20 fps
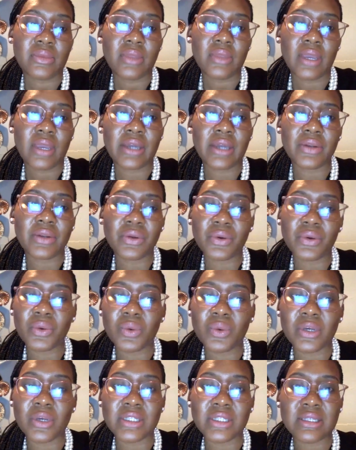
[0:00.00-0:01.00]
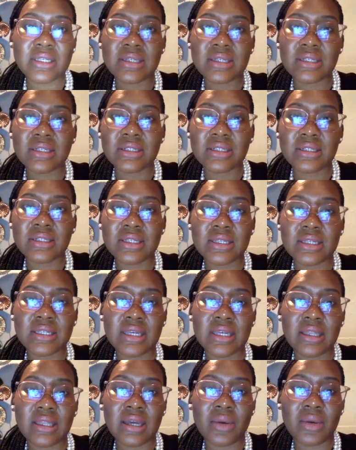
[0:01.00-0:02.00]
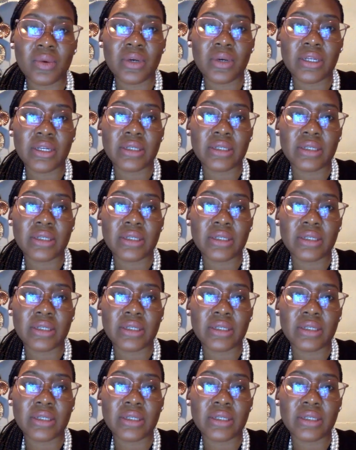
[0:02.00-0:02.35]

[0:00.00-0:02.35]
I don't know who wants to take that one.